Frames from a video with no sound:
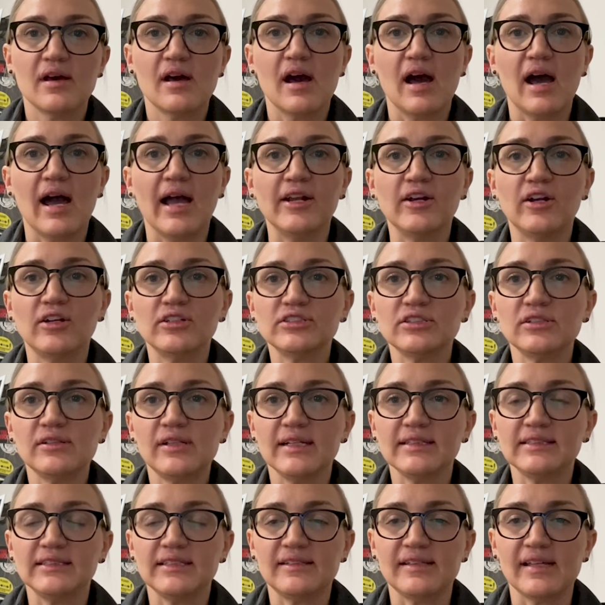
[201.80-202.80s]
I'd also
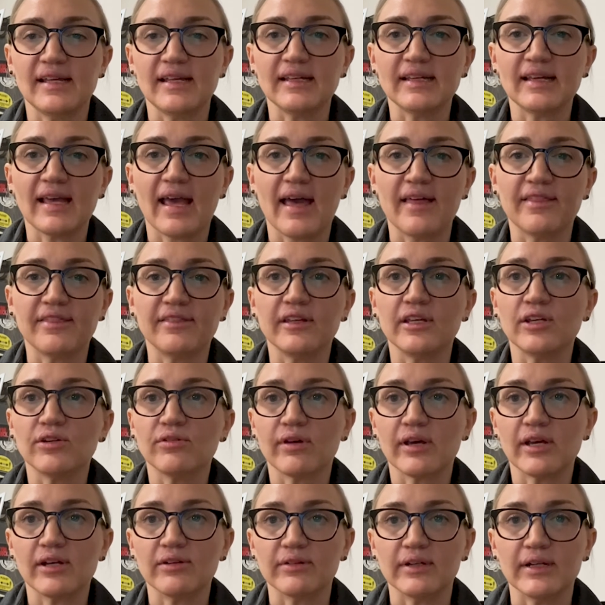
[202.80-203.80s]
like to thank Kathleen
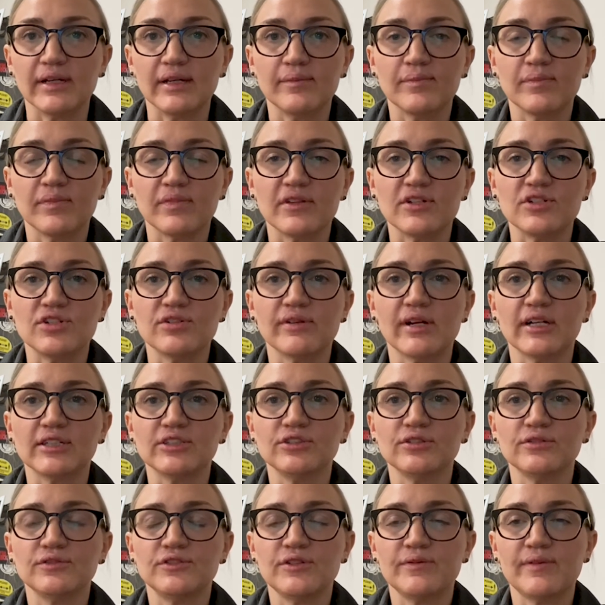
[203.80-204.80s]
Gregory, the
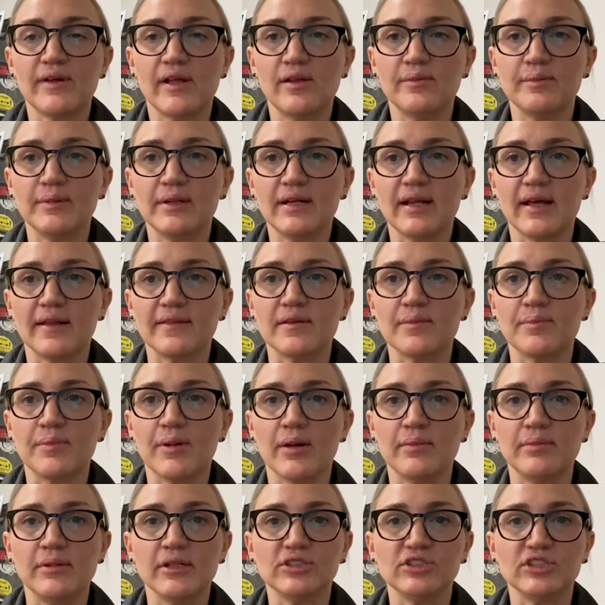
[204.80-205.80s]
Director of Development at the
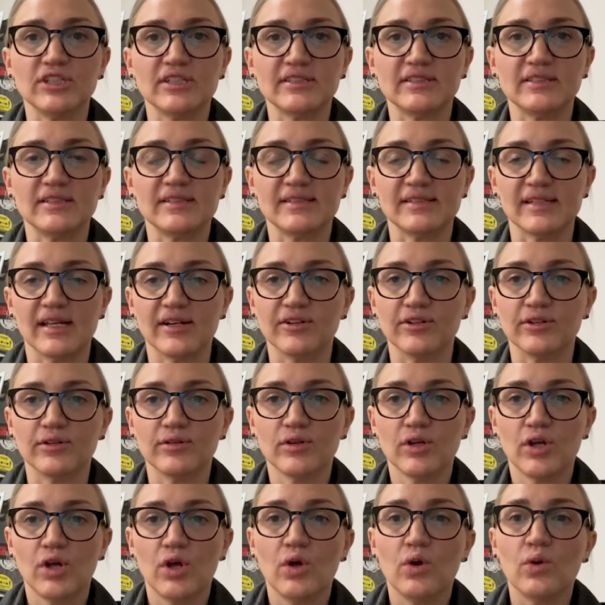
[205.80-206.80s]
Public Justice Center,
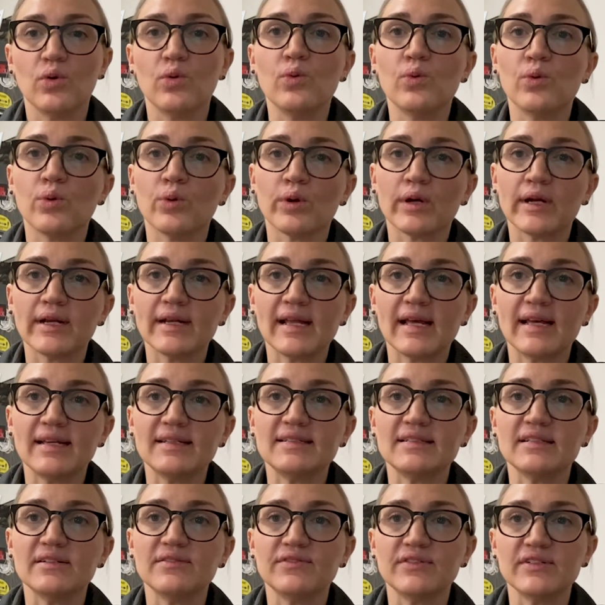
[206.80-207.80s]
who
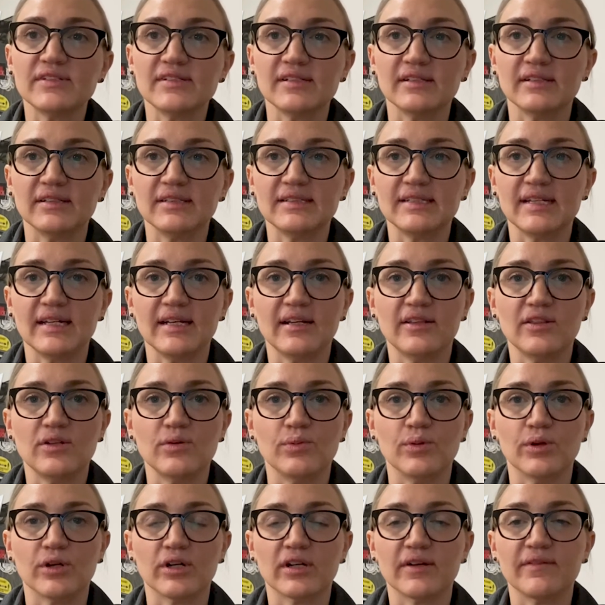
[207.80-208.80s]
organized and facilitated the
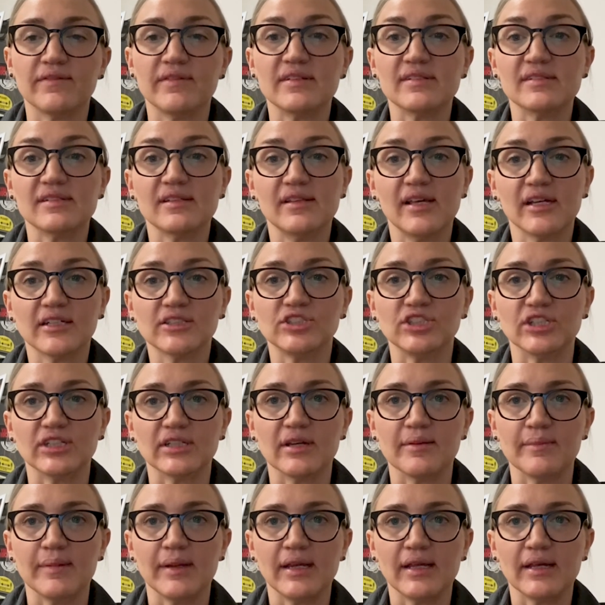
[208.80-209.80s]
work of the selection
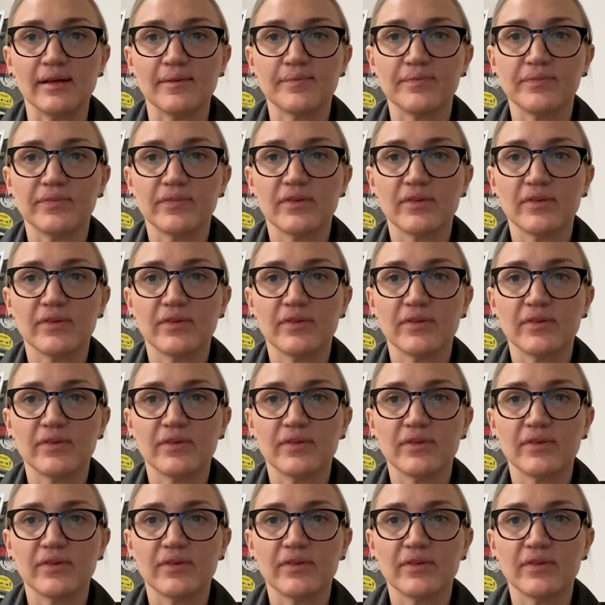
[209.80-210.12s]
committee.